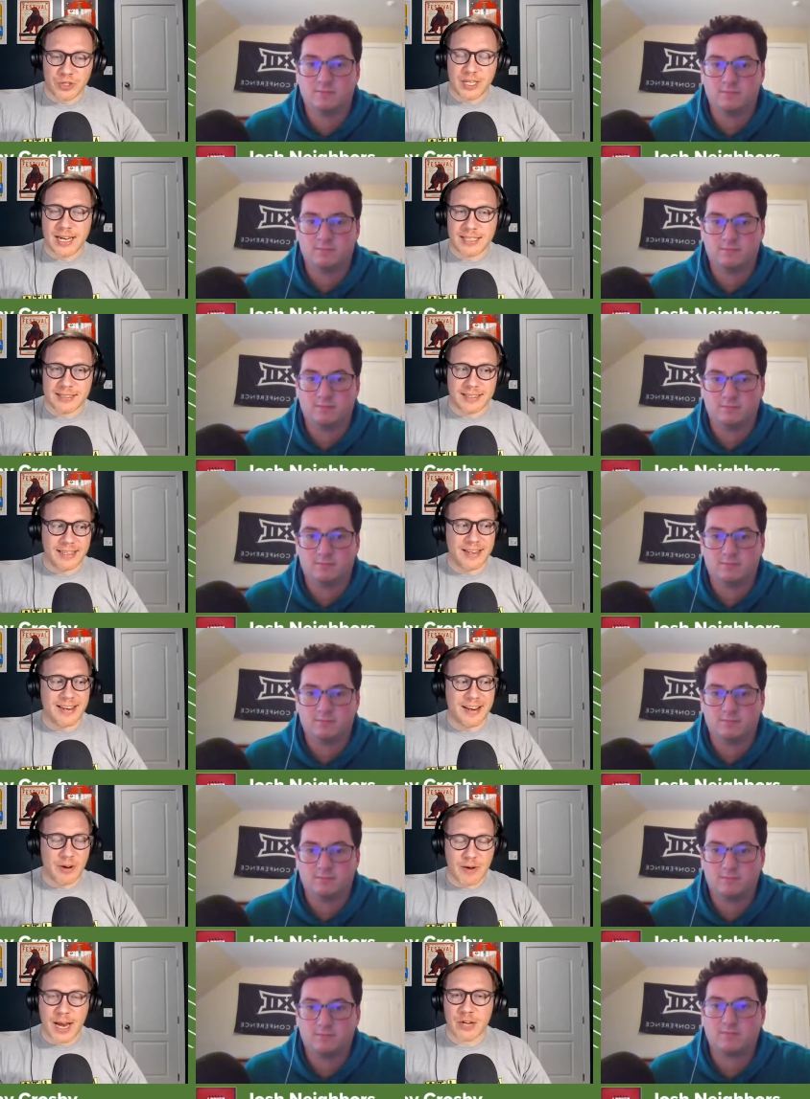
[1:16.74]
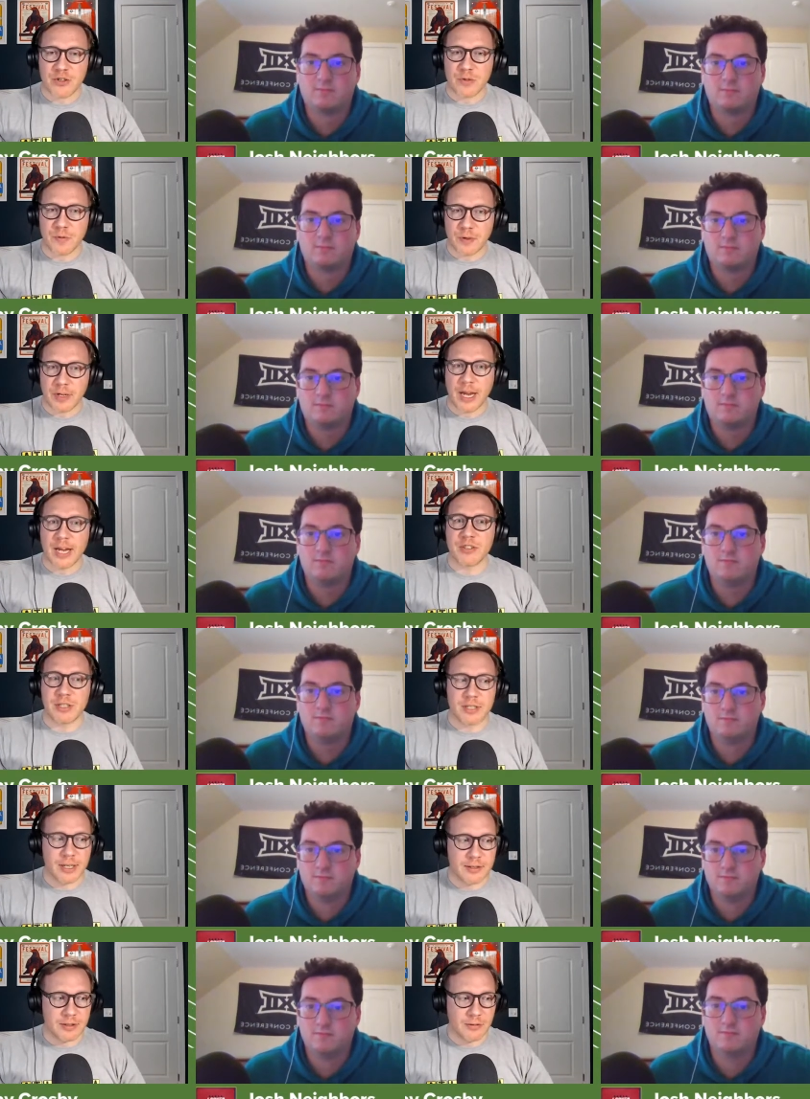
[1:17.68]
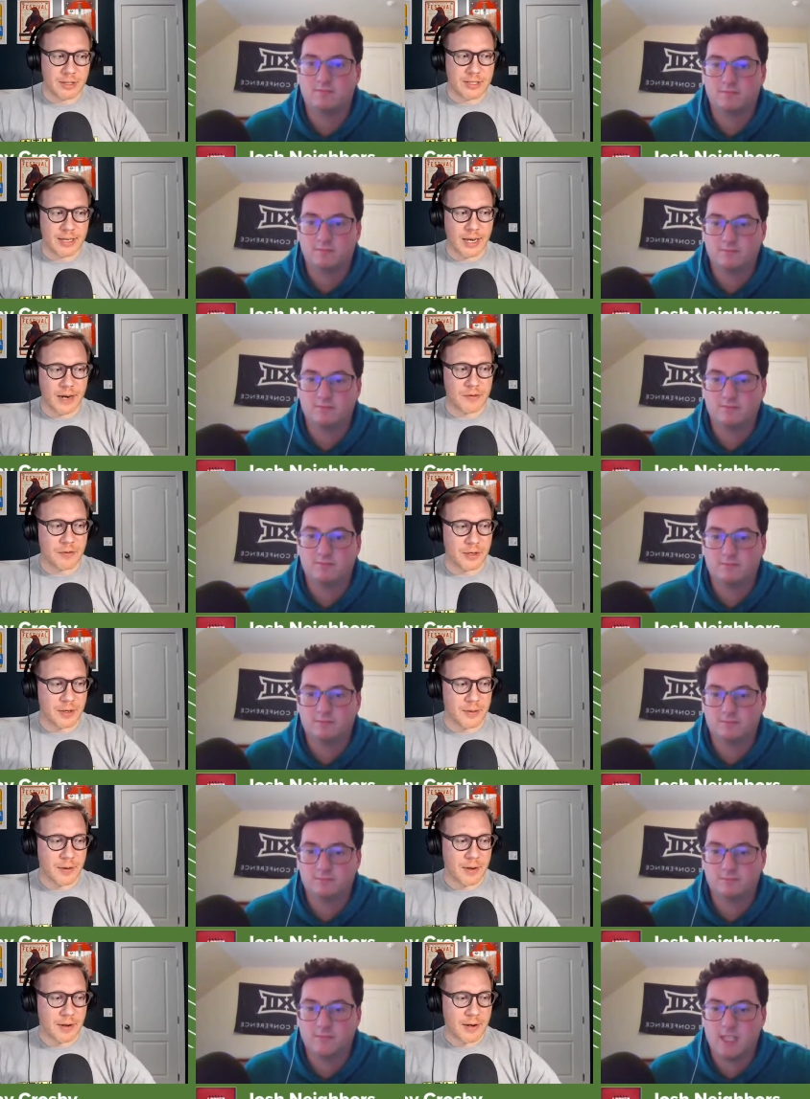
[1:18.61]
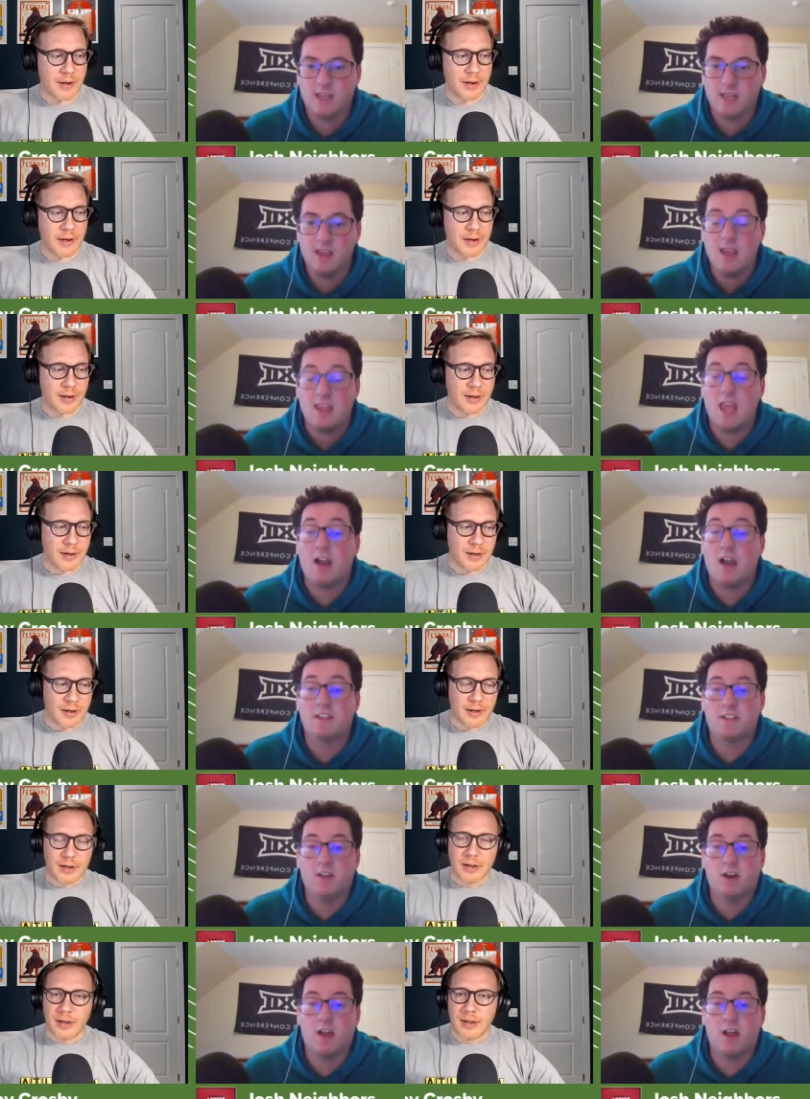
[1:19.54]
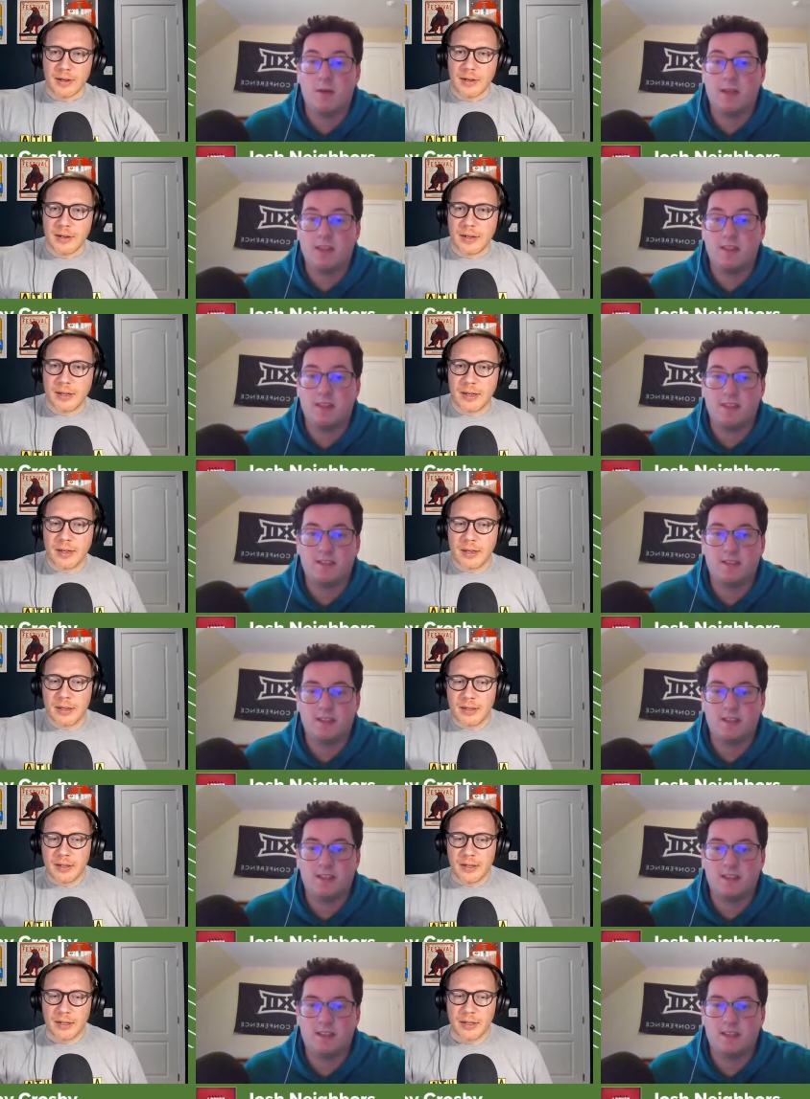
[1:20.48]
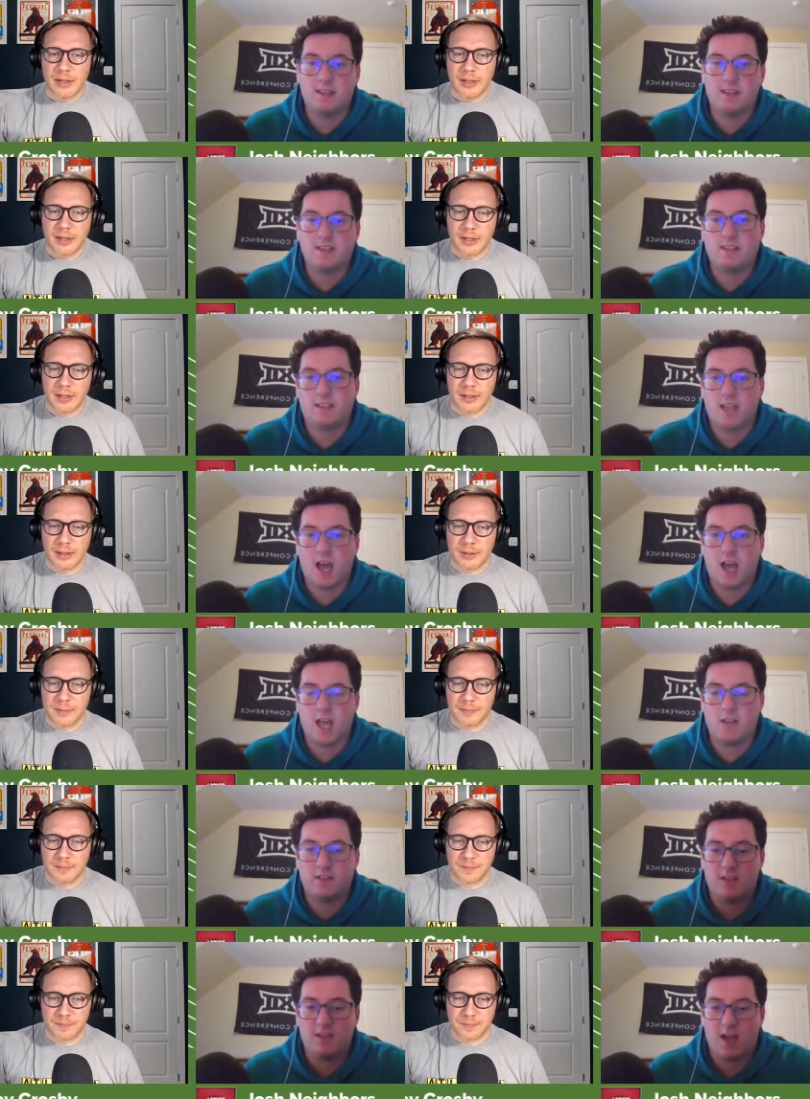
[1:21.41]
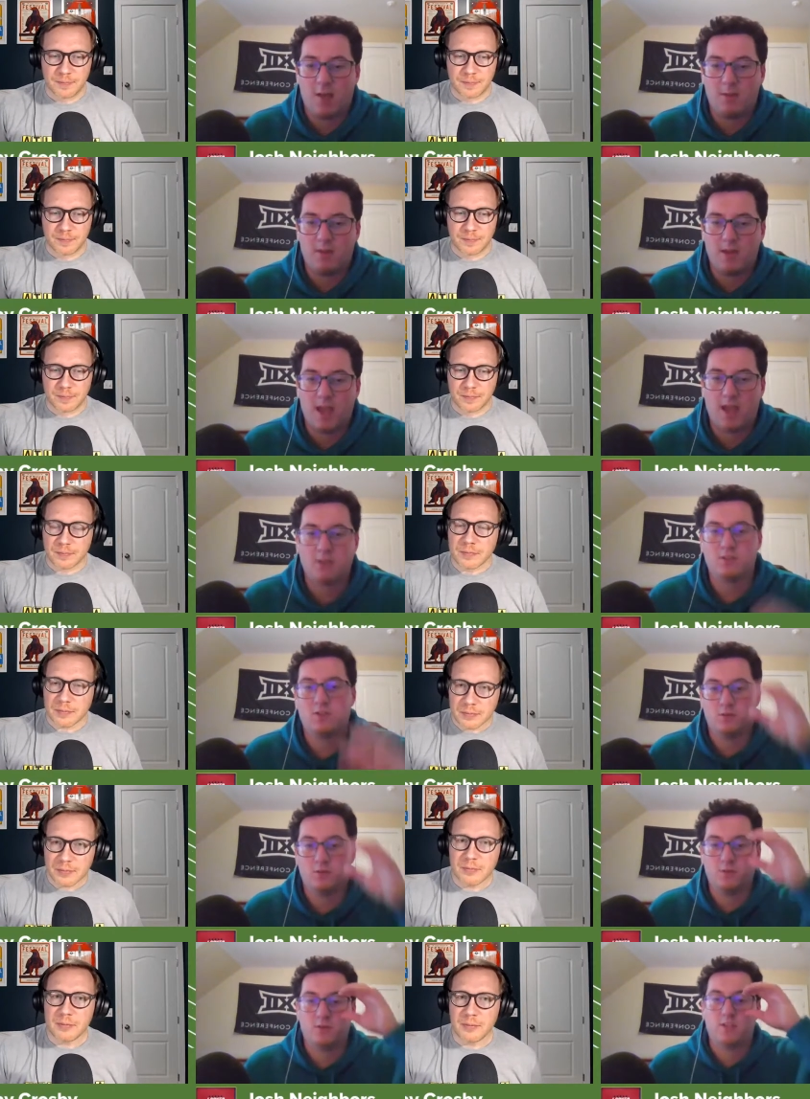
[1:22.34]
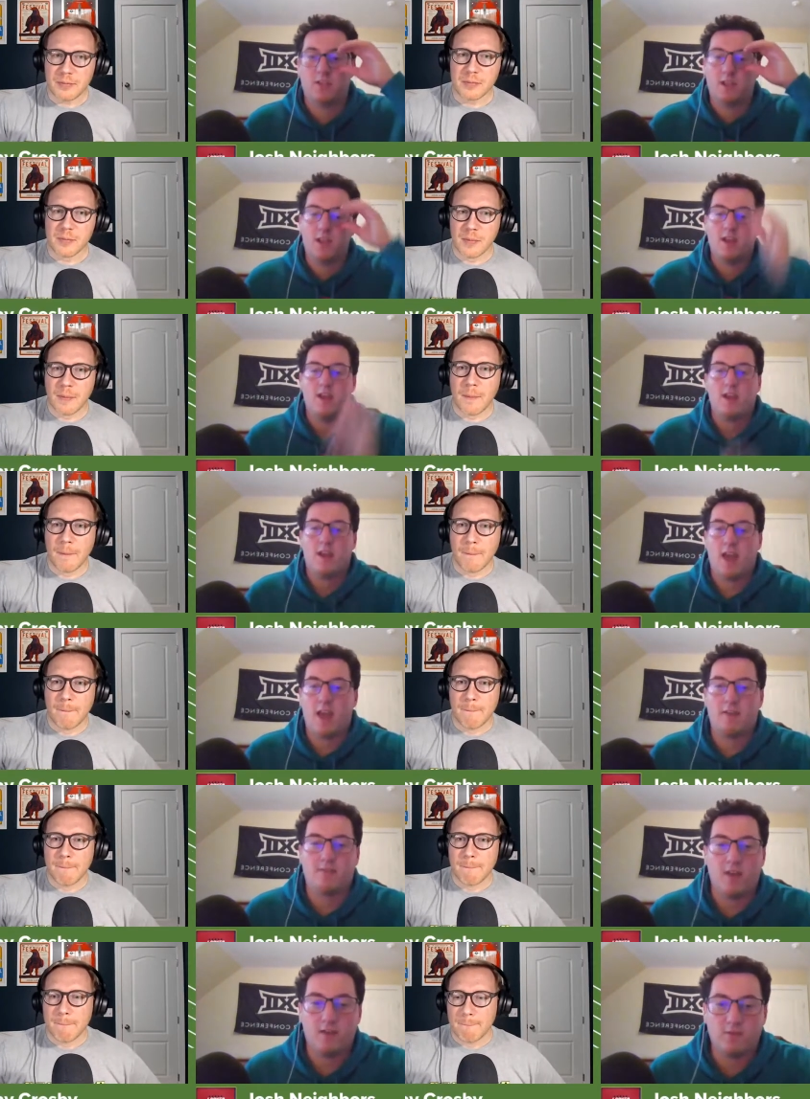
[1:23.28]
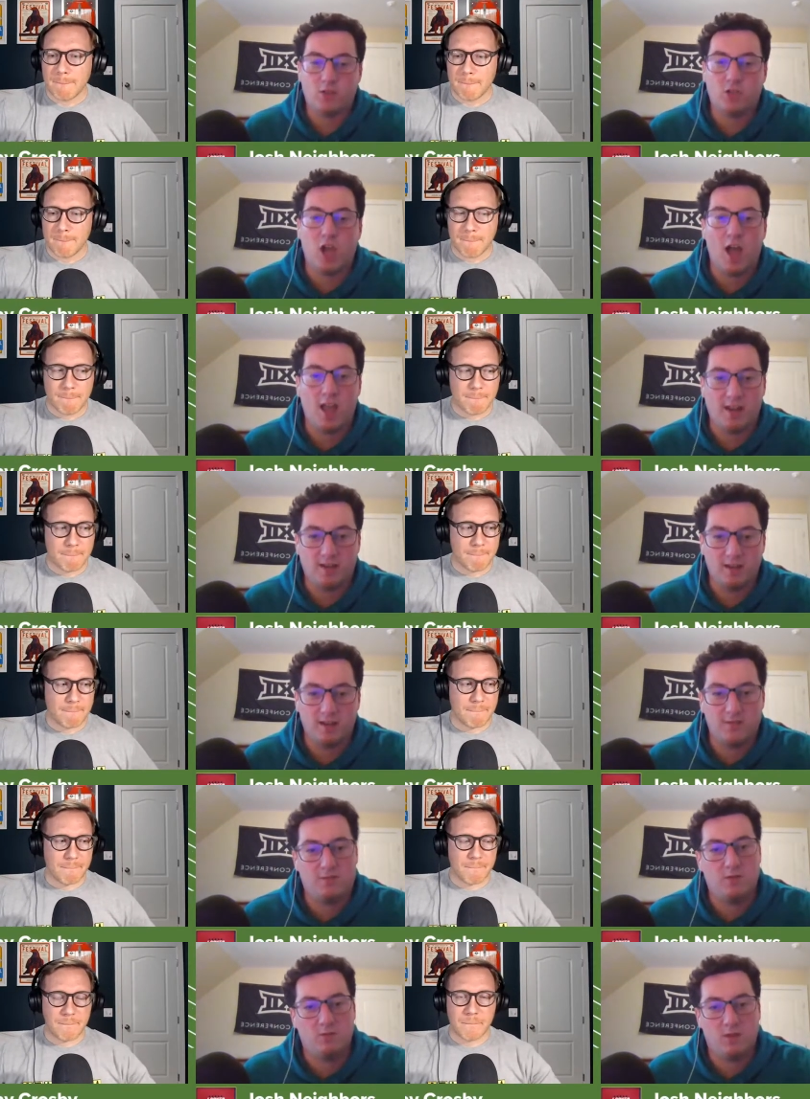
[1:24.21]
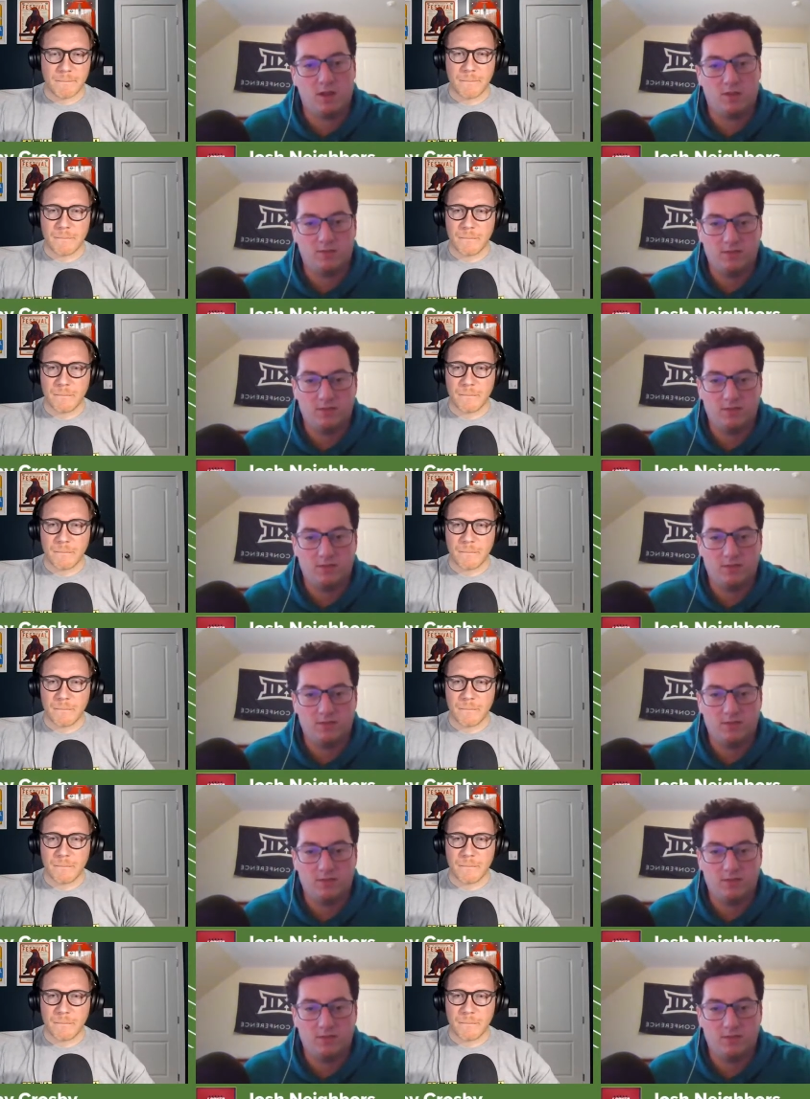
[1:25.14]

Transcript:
Speaker 1: you guys did in international free agency. So let's get after it.
Speaker 2: Yeah, let's do it. I mean, this is this is kind of a time where the Nationals have have shined, if you will.